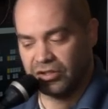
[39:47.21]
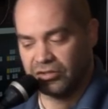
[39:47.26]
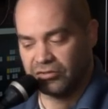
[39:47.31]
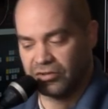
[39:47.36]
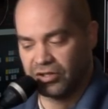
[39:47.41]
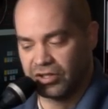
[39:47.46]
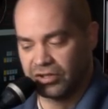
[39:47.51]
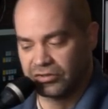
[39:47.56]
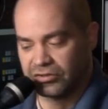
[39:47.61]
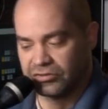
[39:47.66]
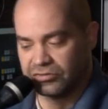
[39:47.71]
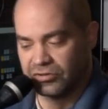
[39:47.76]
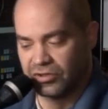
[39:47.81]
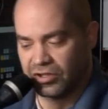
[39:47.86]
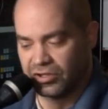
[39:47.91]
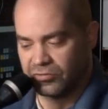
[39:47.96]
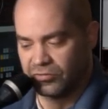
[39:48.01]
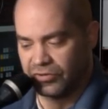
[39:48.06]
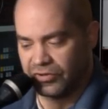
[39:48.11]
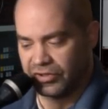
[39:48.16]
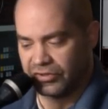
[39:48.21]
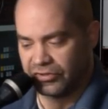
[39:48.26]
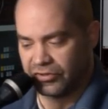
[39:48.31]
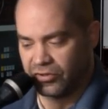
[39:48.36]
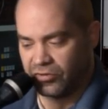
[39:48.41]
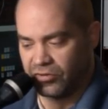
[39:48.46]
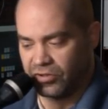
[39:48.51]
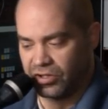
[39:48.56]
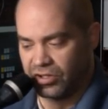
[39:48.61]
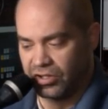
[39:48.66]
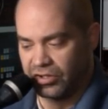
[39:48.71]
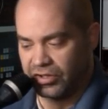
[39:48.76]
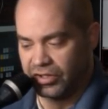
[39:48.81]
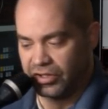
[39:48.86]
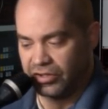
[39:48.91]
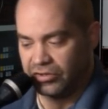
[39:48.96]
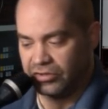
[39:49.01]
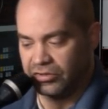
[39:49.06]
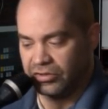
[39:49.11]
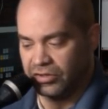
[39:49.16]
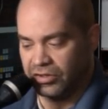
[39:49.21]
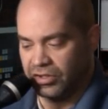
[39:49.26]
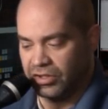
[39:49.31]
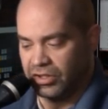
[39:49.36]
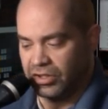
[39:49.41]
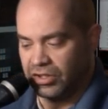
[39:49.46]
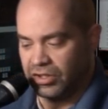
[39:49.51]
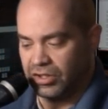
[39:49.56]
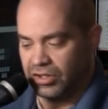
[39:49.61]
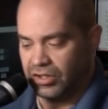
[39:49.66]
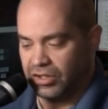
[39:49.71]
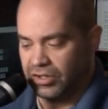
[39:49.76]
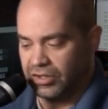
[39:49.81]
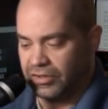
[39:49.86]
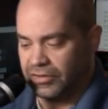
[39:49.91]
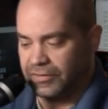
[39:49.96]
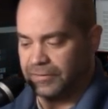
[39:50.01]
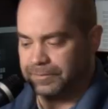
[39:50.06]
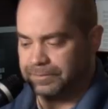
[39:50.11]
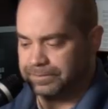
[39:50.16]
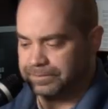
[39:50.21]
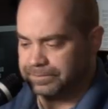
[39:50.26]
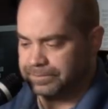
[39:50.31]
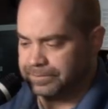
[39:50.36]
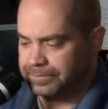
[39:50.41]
A lot of a lot of cool things going on there. Um,